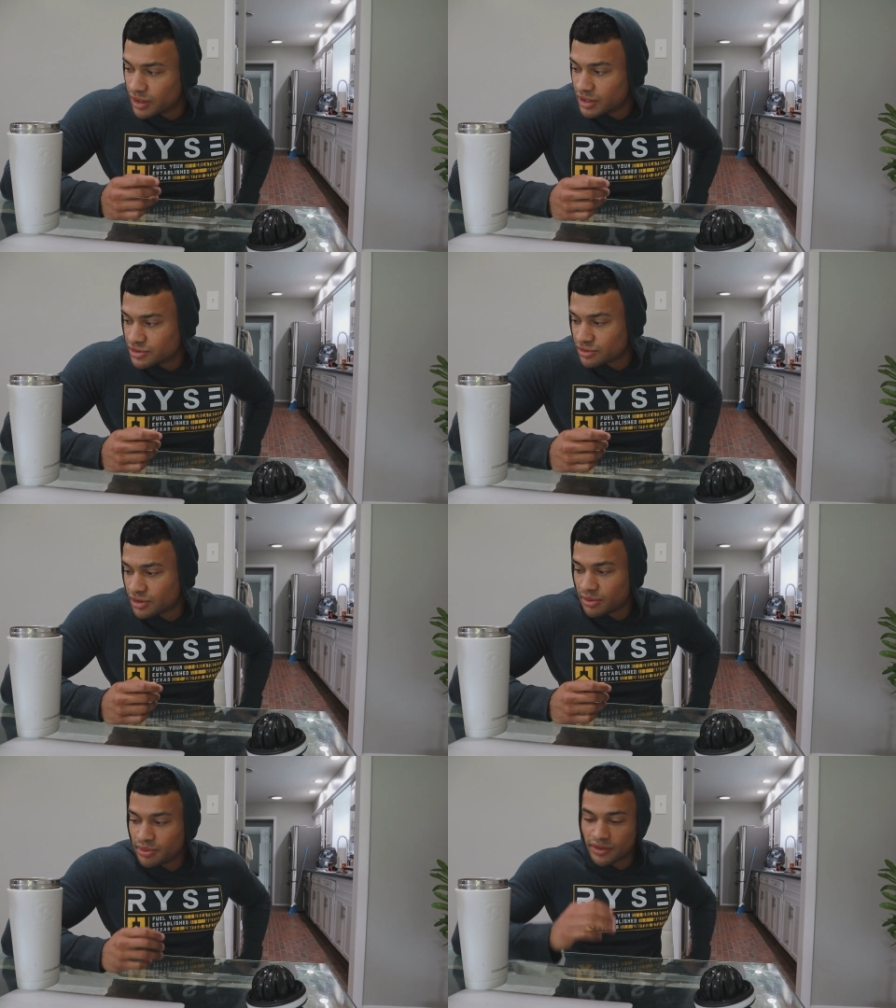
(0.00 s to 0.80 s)
and answer a
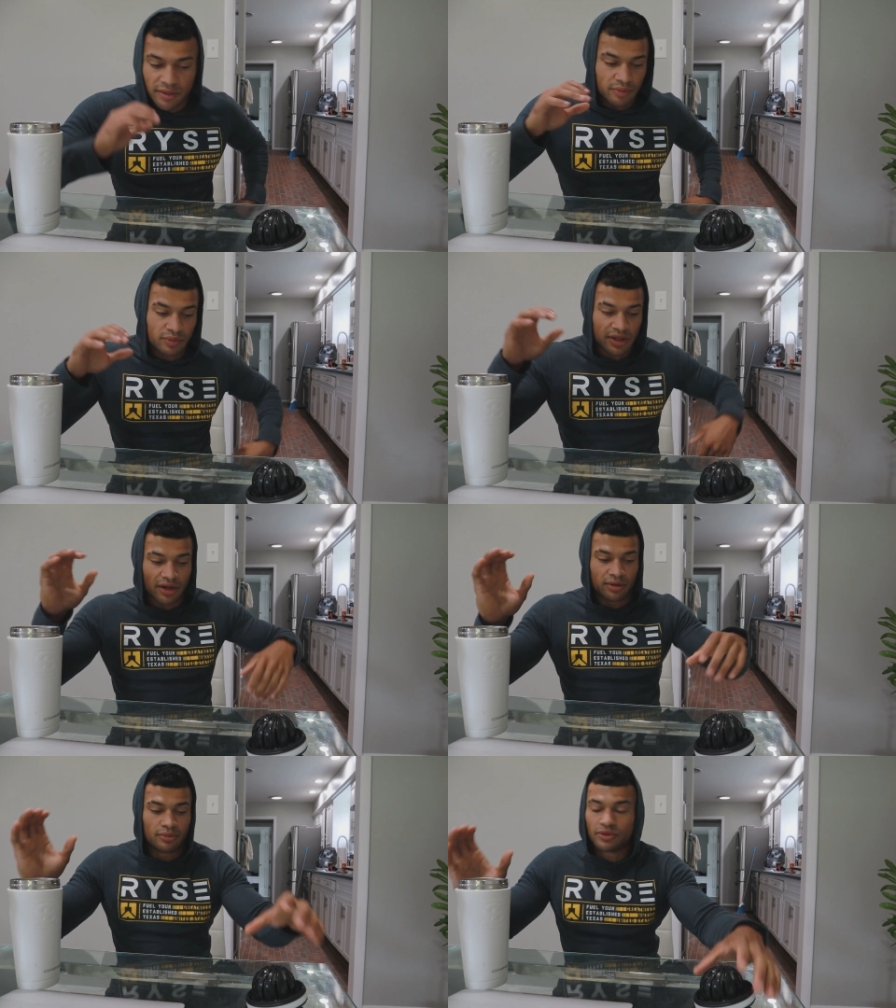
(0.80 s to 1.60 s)
couple of them. We
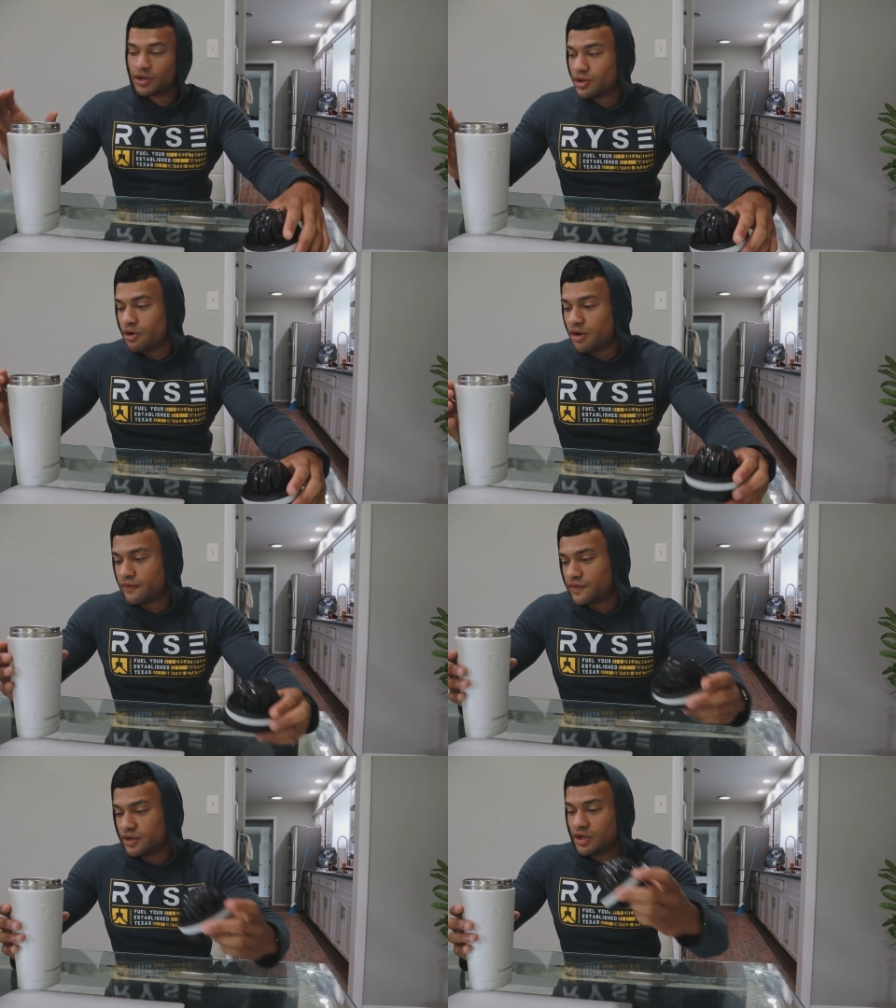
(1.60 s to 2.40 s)
got our morning
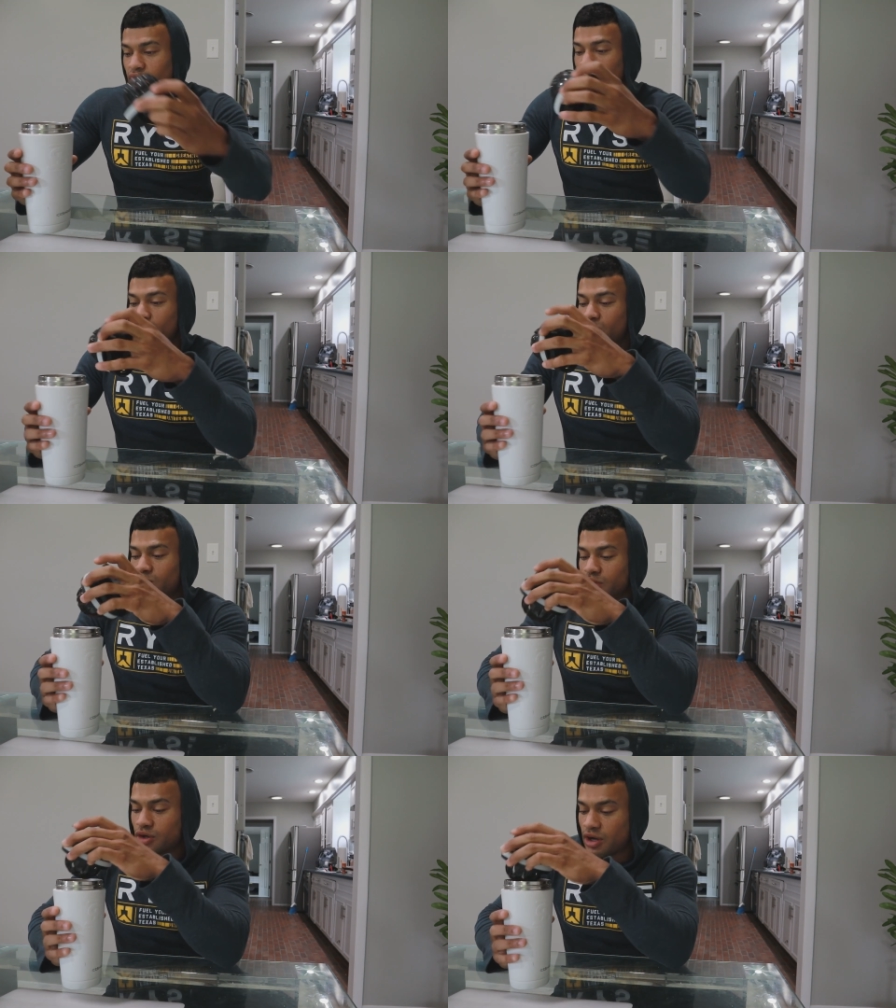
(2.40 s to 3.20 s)
coffee.
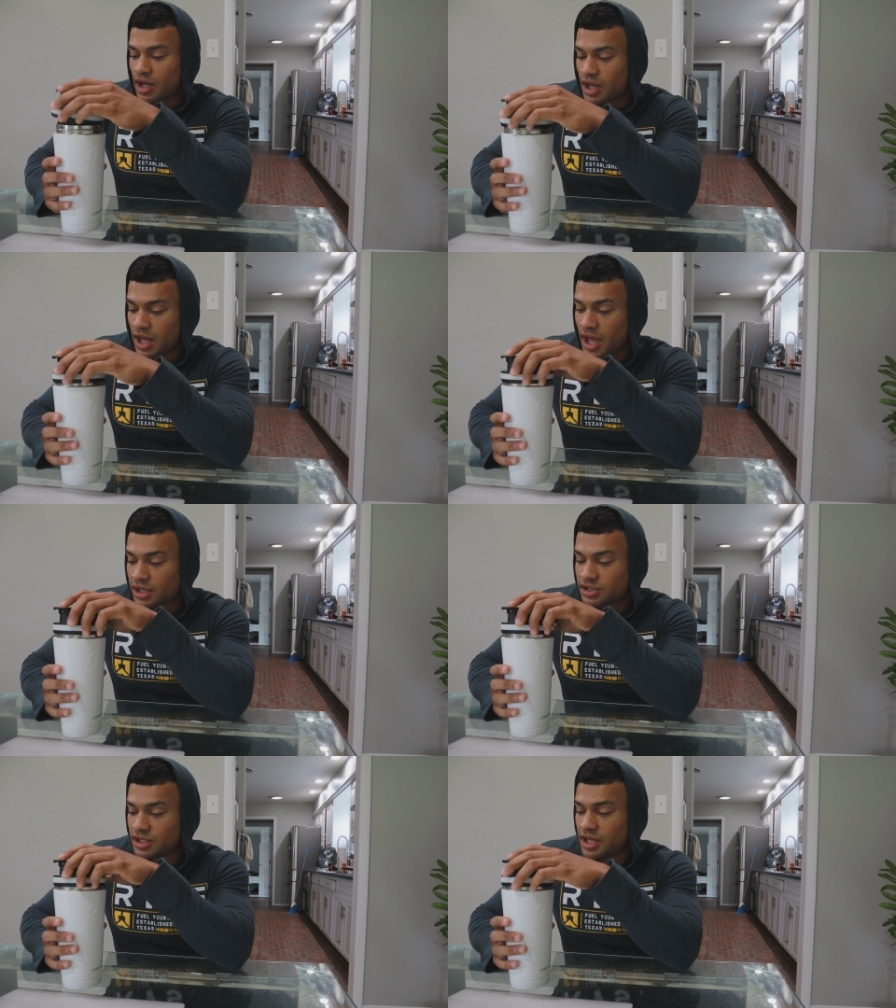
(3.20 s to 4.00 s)
We are
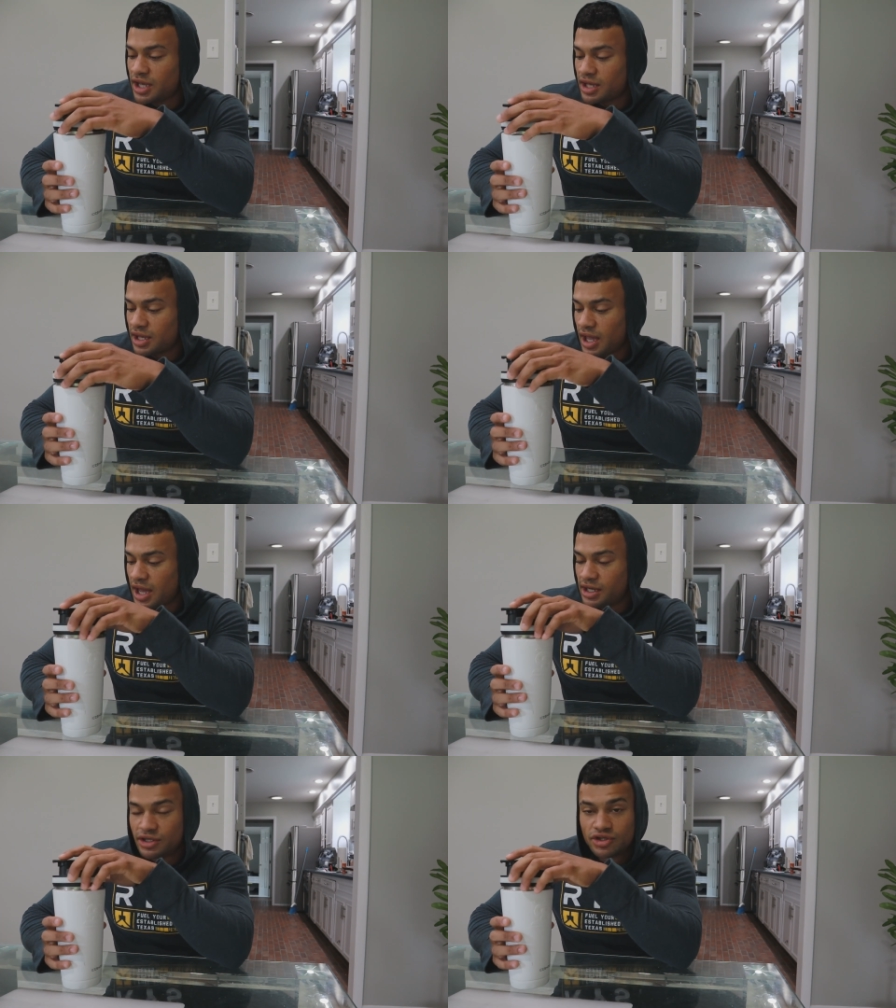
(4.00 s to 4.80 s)
actually
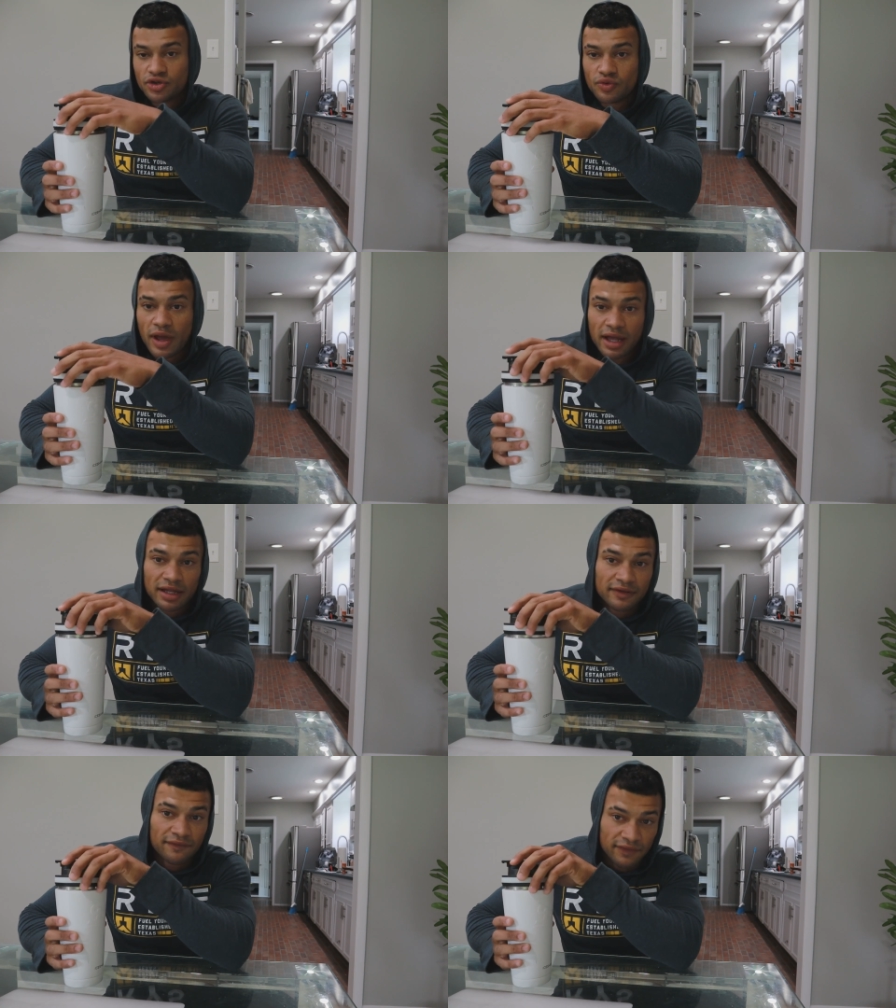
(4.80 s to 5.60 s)
headed to
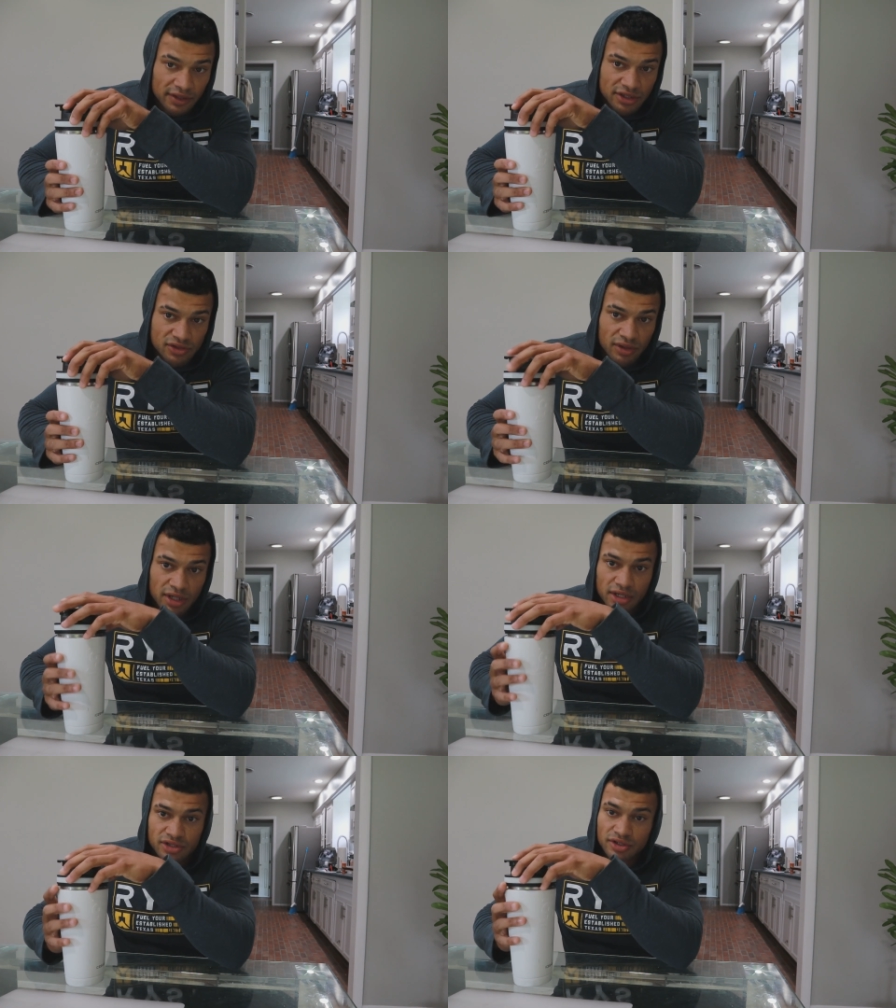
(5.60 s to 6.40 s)
LA Fitness
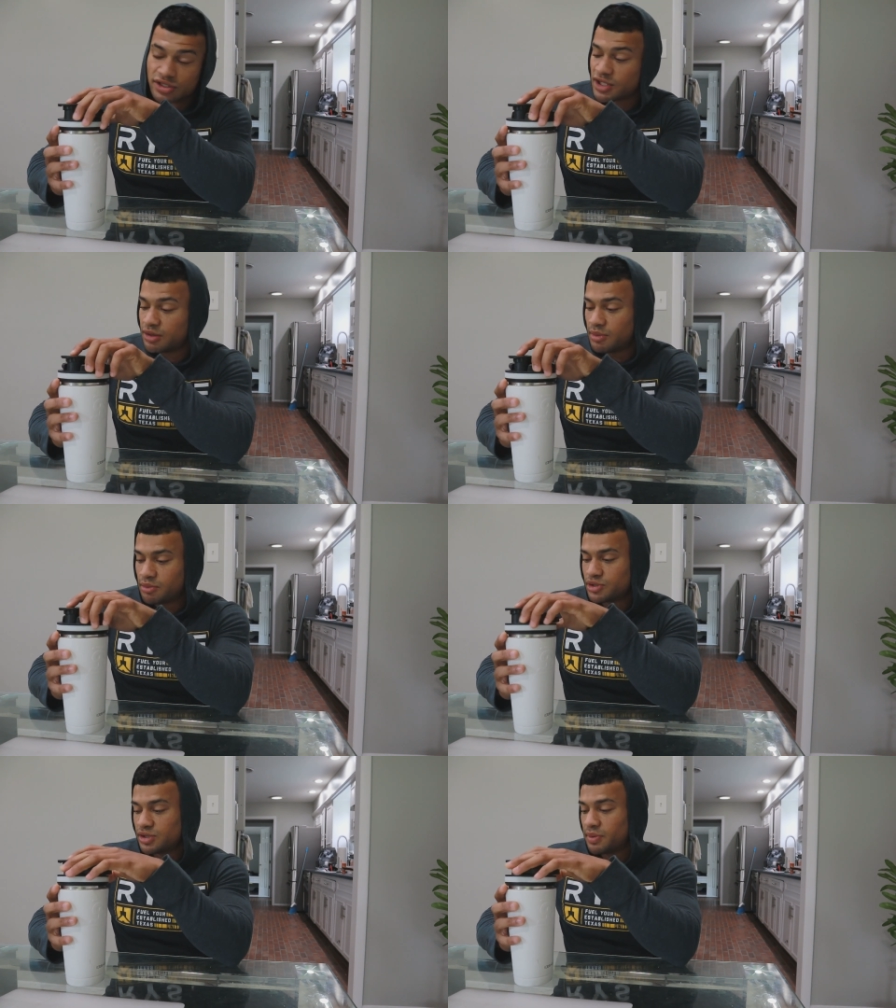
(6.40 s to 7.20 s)
right now. So I just got a
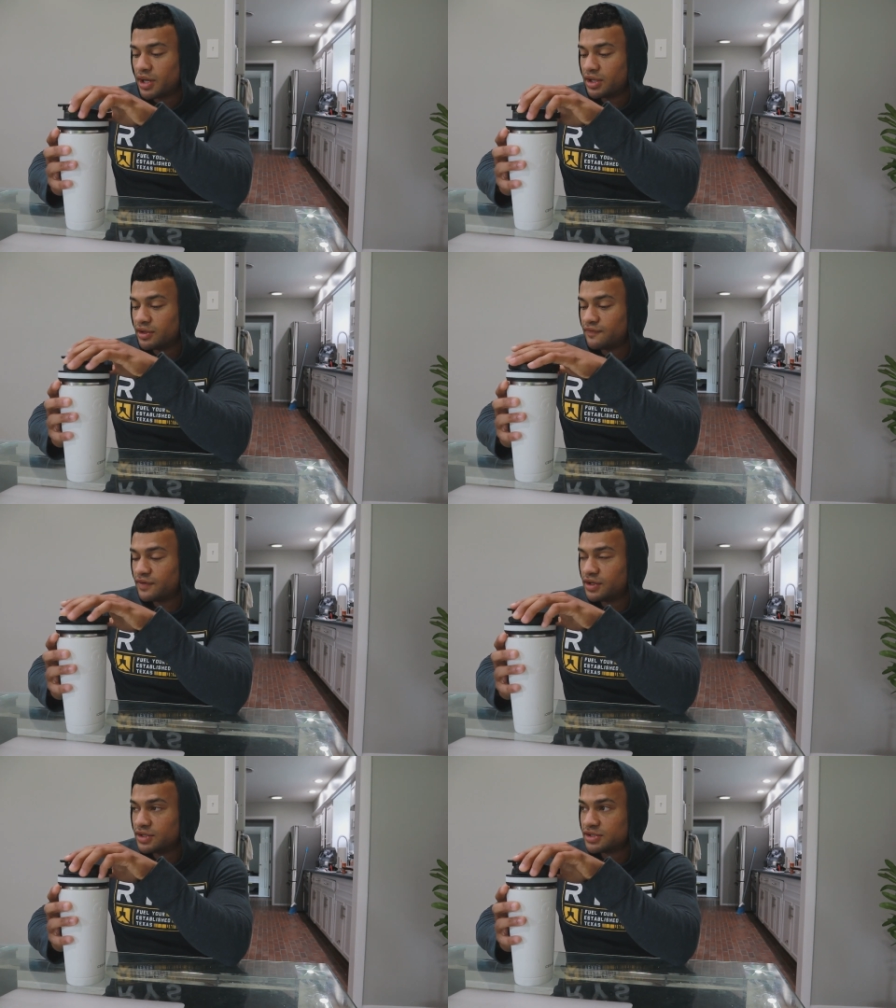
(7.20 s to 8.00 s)
membership at LA
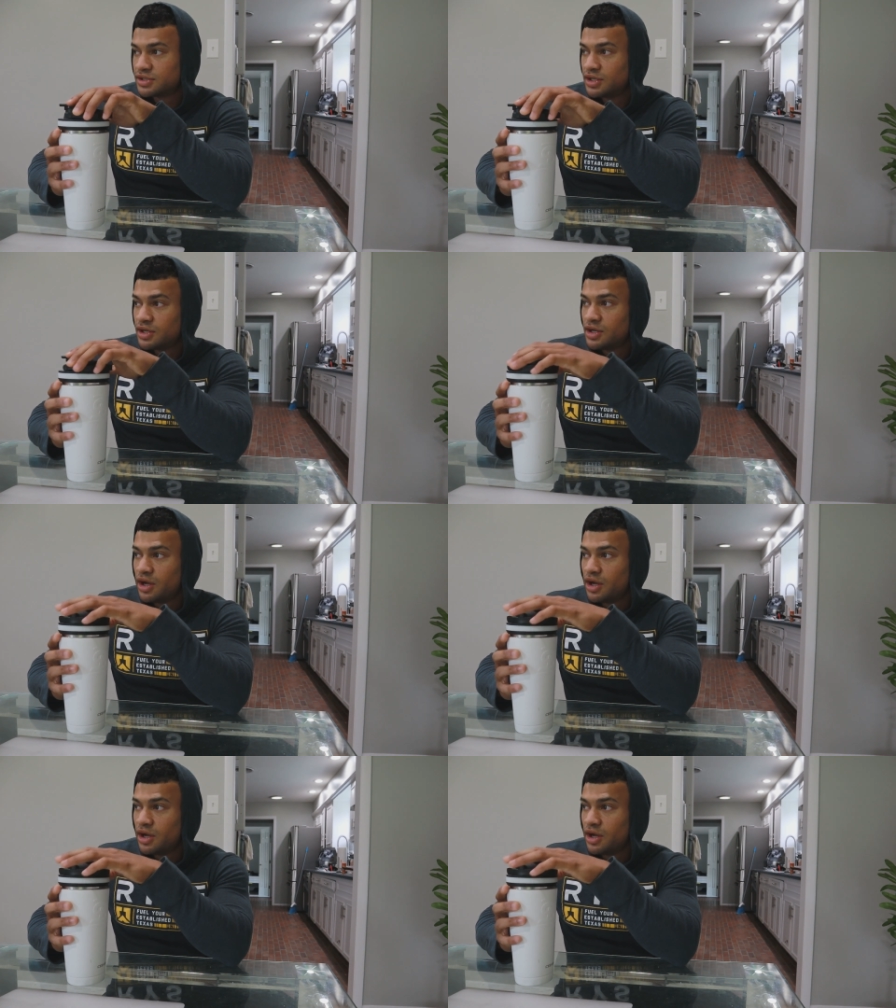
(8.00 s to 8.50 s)
Fitness